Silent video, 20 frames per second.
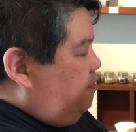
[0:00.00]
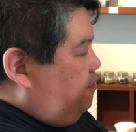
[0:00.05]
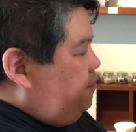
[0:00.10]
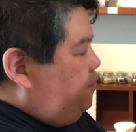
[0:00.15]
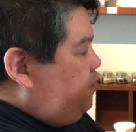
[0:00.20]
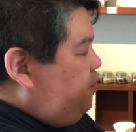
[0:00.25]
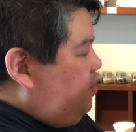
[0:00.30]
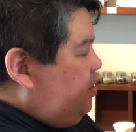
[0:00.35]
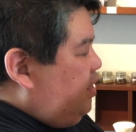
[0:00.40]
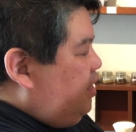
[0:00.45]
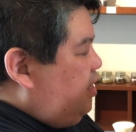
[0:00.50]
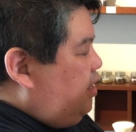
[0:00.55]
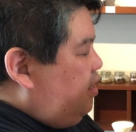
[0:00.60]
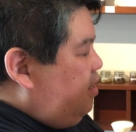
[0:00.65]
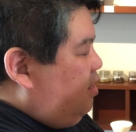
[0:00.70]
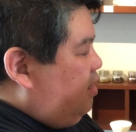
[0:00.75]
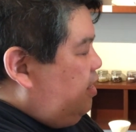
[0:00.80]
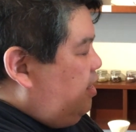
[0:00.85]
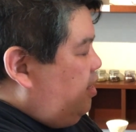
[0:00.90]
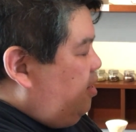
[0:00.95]
fully,
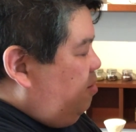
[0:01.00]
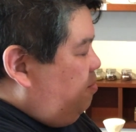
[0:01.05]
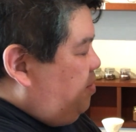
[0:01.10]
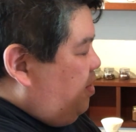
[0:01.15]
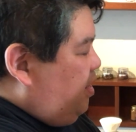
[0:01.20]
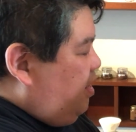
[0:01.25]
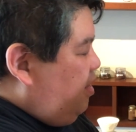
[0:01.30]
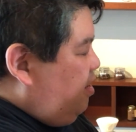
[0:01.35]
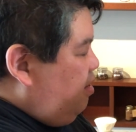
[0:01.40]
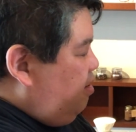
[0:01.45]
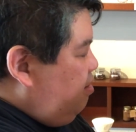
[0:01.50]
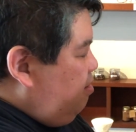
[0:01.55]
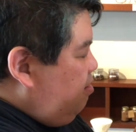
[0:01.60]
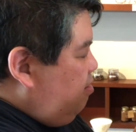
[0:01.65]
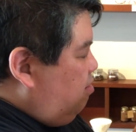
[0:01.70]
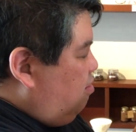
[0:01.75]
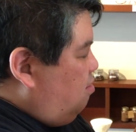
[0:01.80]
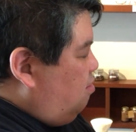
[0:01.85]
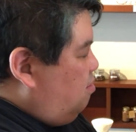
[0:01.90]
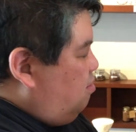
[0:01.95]
it'll be
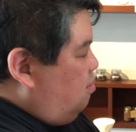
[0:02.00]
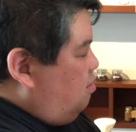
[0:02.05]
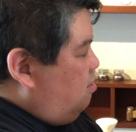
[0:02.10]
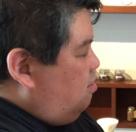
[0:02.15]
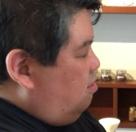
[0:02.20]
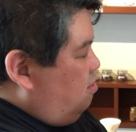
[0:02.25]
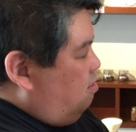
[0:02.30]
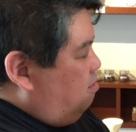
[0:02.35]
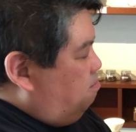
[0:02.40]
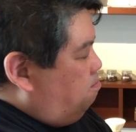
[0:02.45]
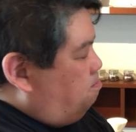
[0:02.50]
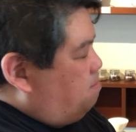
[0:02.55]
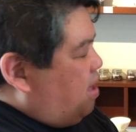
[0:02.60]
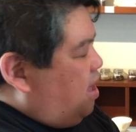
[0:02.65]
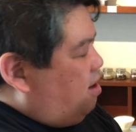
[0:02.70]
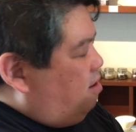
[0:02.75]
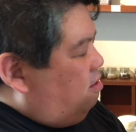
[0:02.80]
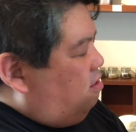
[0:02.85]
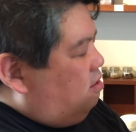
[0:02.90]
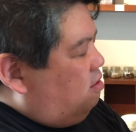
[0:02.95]

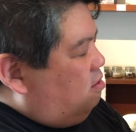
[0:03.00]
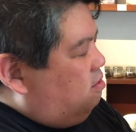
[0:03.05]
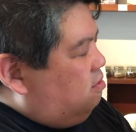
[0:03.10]
better,